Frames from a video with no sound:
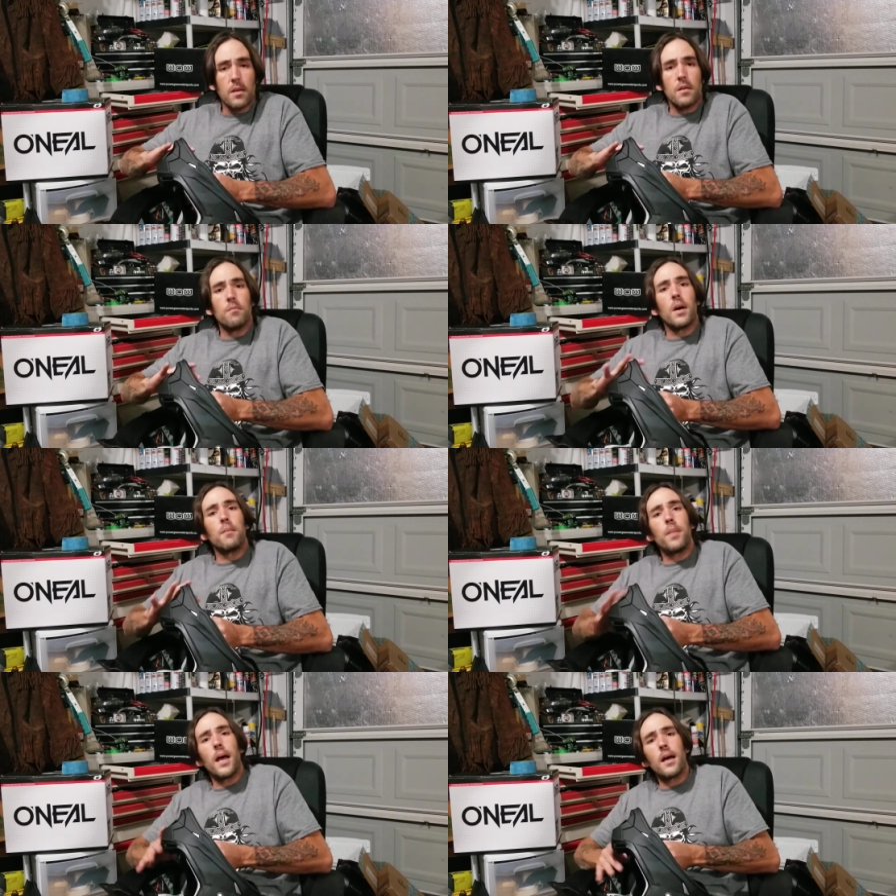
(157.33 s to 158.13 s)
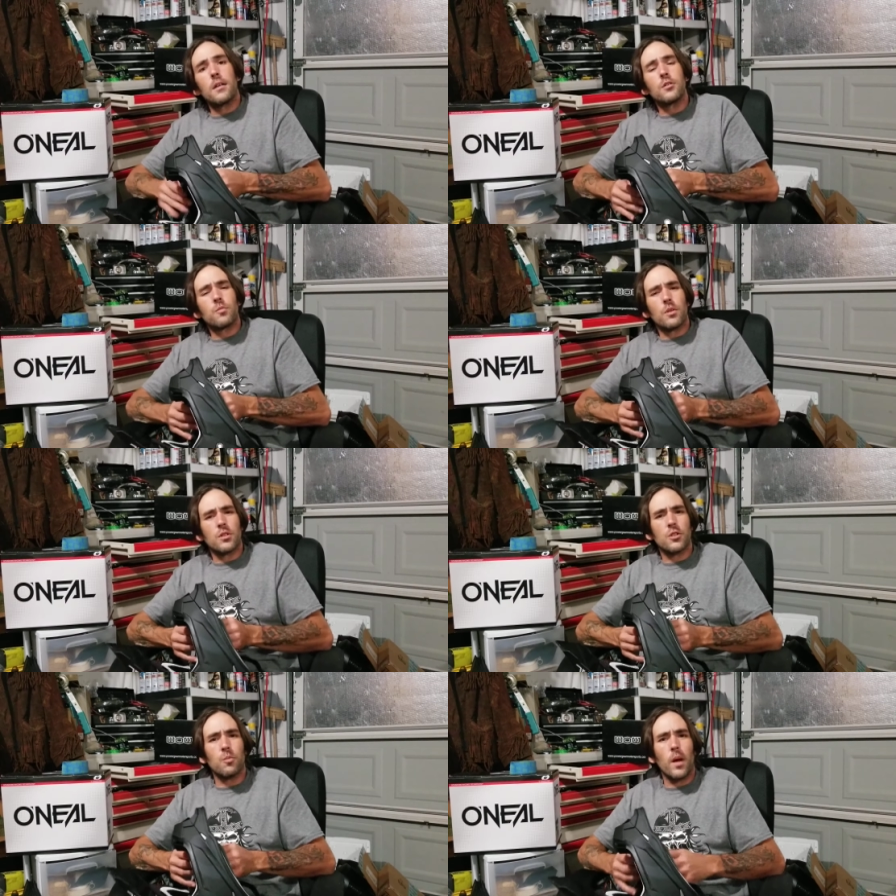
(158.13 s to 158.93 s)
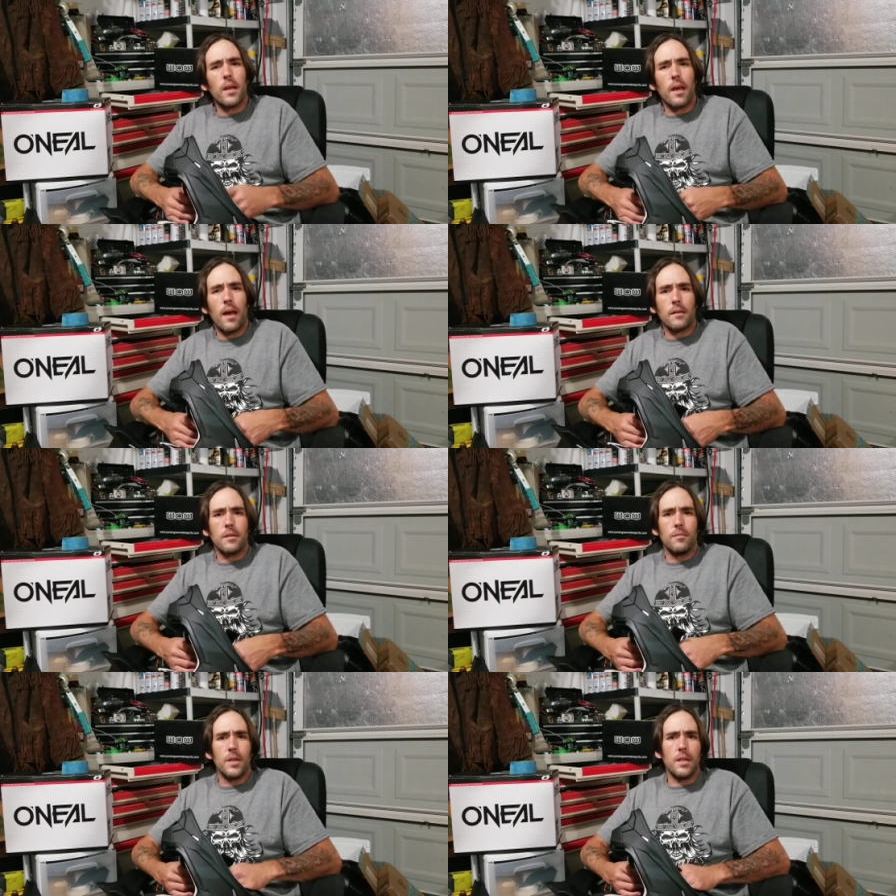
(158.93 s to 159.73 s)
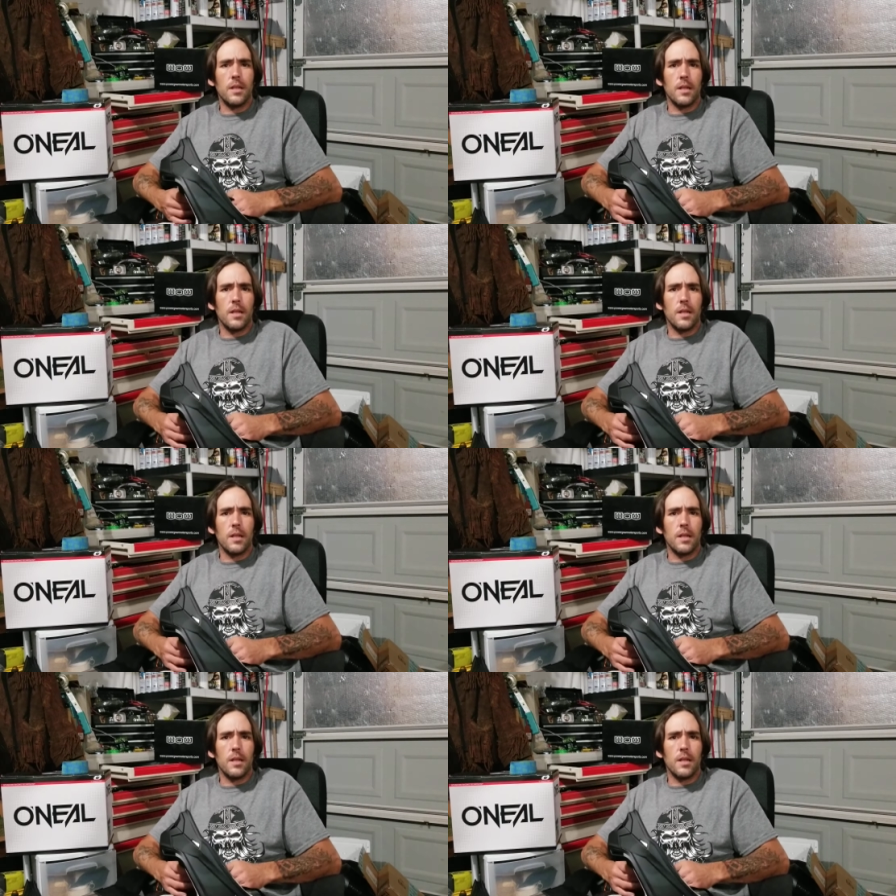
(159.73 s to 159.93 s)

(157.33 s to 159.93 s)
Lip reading: my pads were sweat activated.